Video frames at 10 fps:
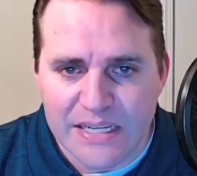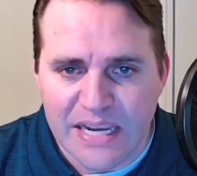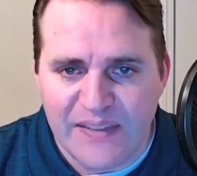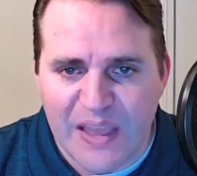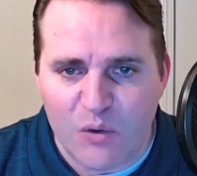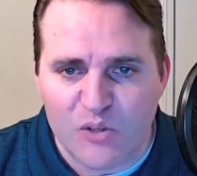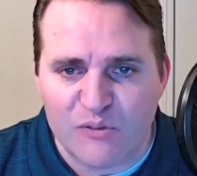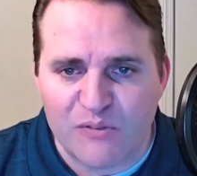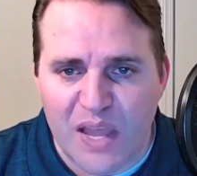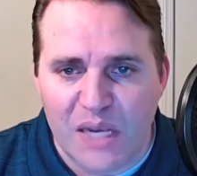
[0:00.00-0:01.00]
and that was
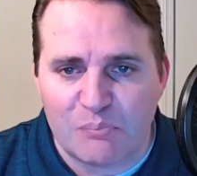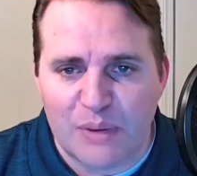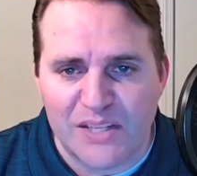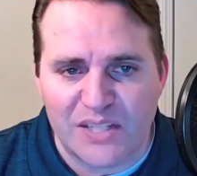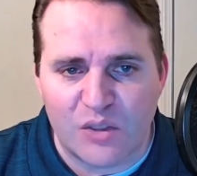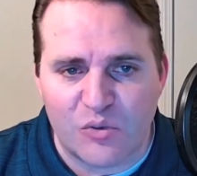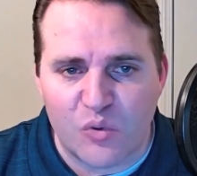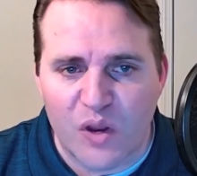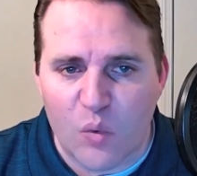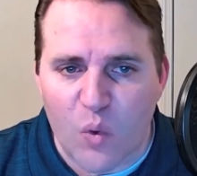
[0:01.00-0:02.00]
fun busting through
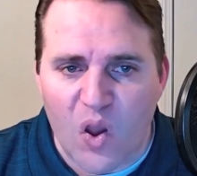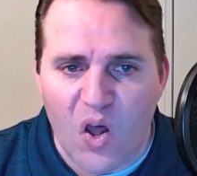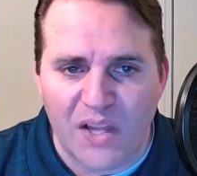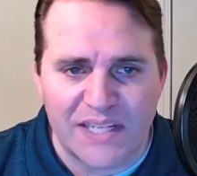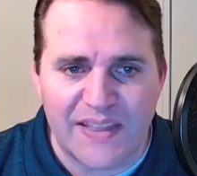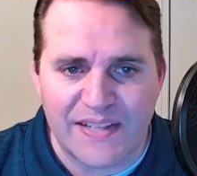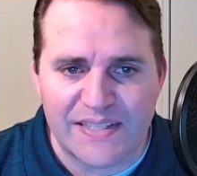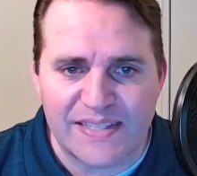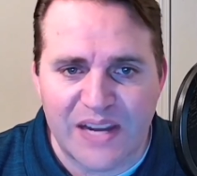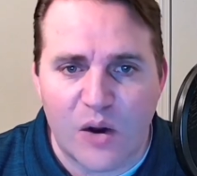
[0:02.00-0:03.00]
their wall into that
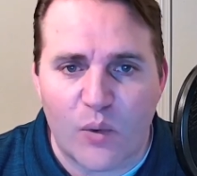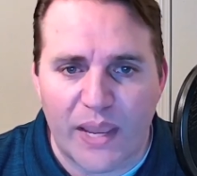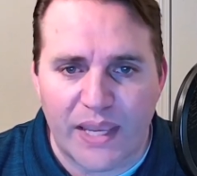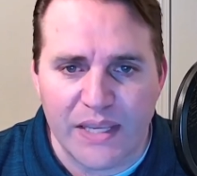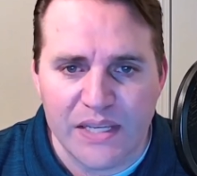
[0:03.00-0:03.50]
stairway.